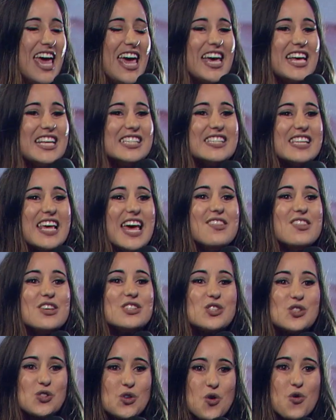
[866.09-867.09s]
is in
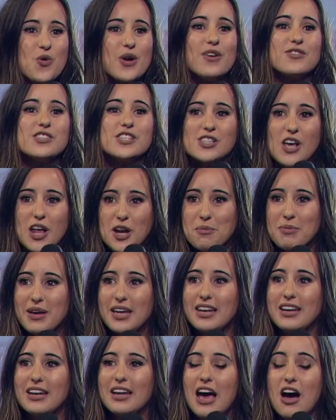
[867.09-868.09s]
the story of
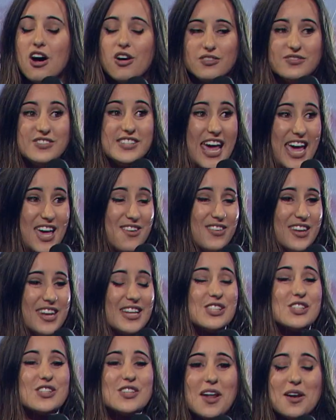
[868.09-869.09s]
David
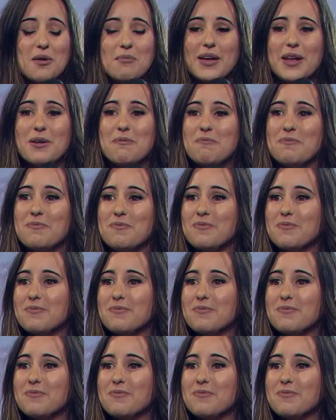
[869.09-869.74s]
and Solomon.